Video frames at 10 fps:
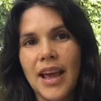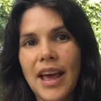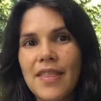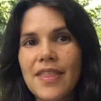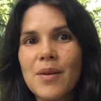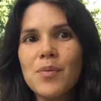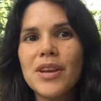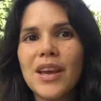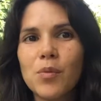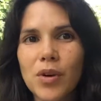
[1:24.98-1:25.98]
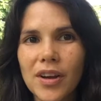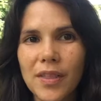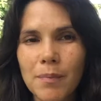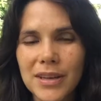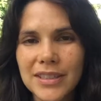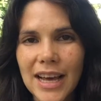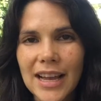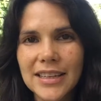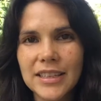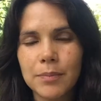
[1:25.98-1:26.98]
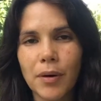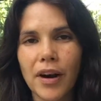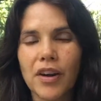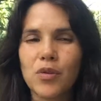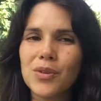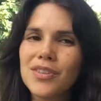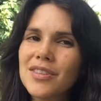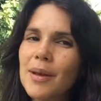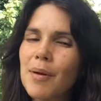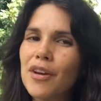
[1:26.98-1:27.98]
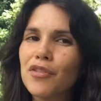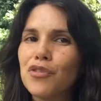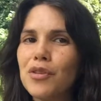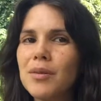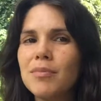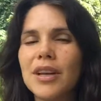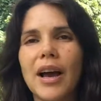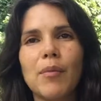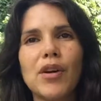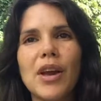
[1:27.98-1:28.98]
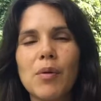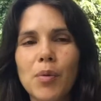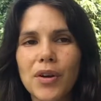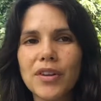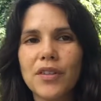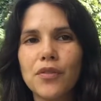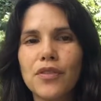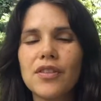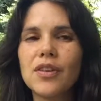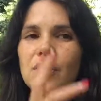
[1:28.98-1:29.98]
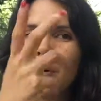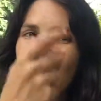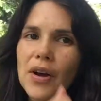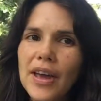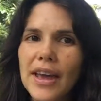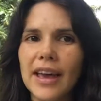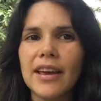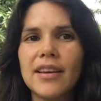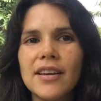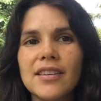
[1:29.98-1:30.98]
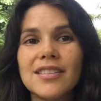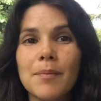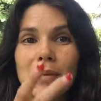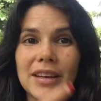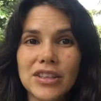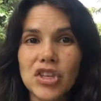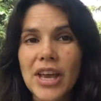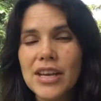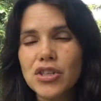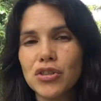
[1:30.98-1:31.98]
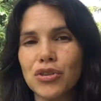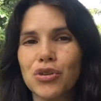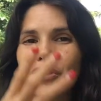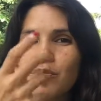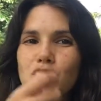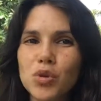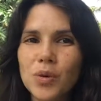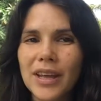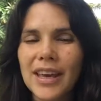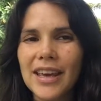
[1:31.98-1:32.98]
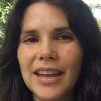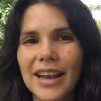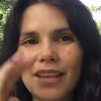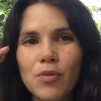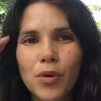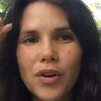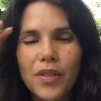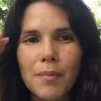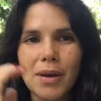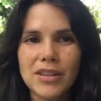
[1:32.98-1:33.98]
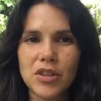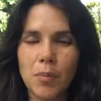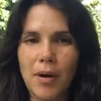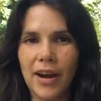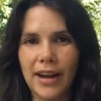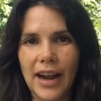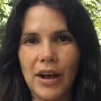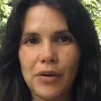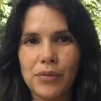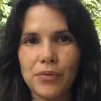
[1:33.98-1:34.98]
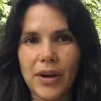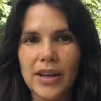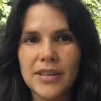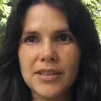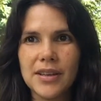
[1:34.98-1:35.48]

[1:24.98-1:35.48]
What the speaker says: And then we can work on the mentality part, because we just came out of dream time. Okay, we worked on the physical. Okay, some meditation or some tuning in. Let's work on the mental part now, right?